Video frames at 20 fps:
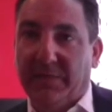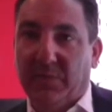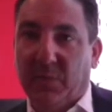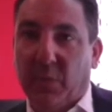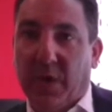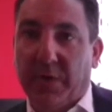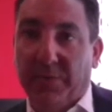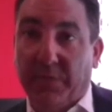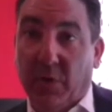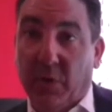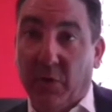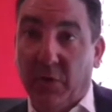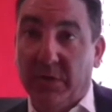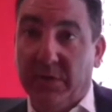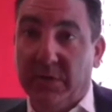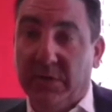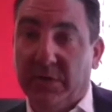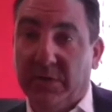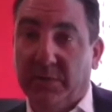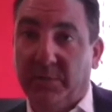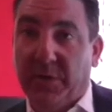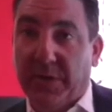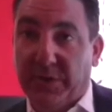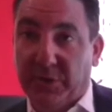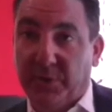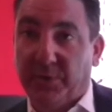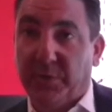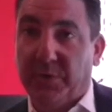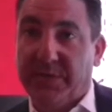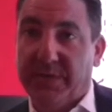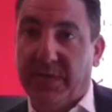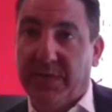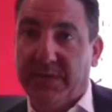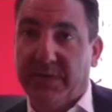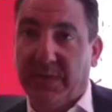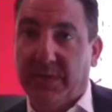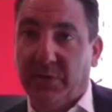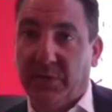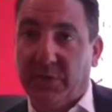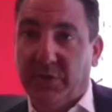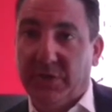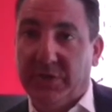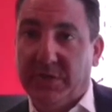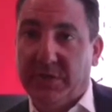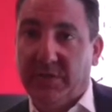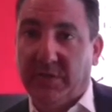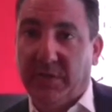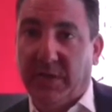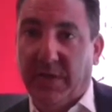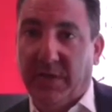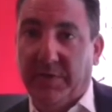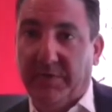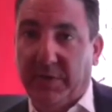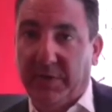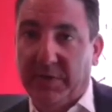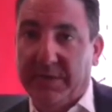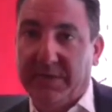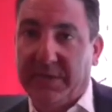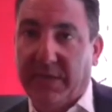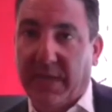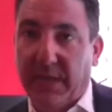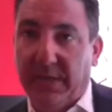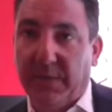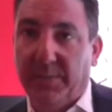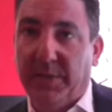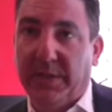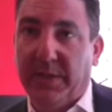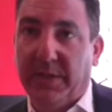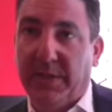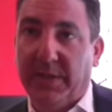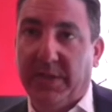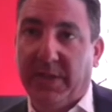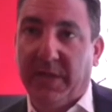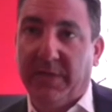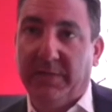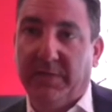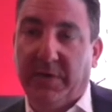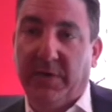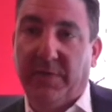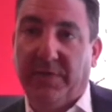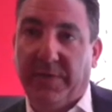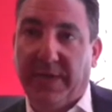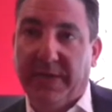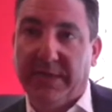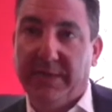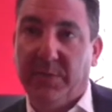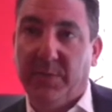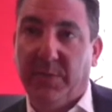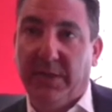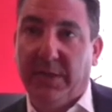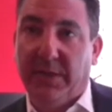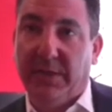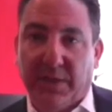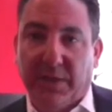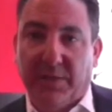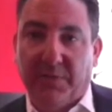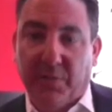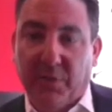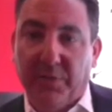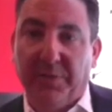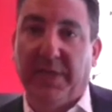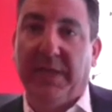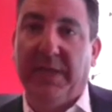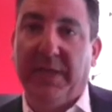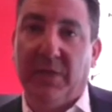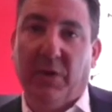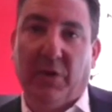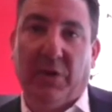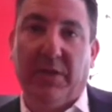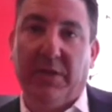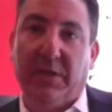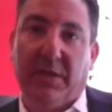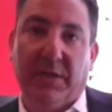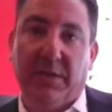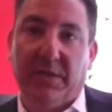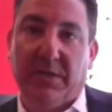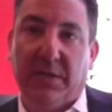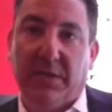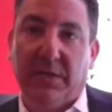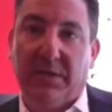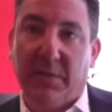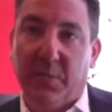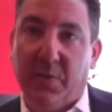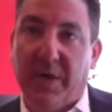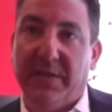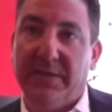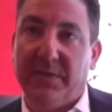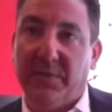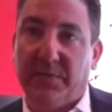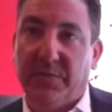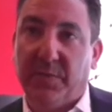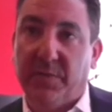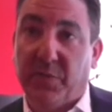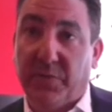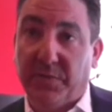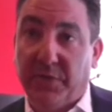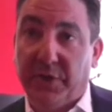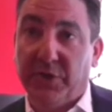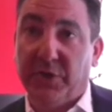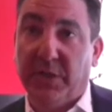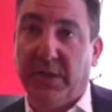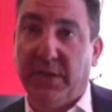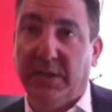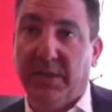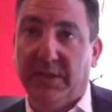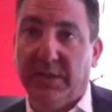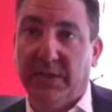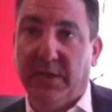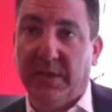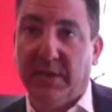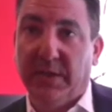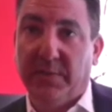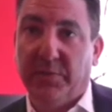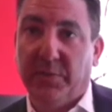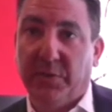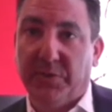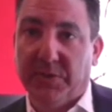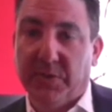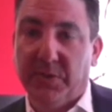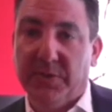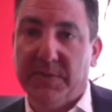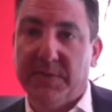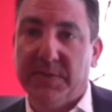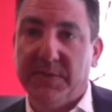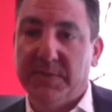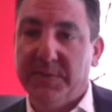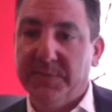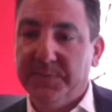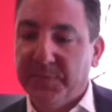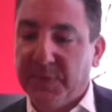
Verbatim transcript: We have our own picture processing, which is very scalable and very flexible, fulfilling all the demands of the professional producers.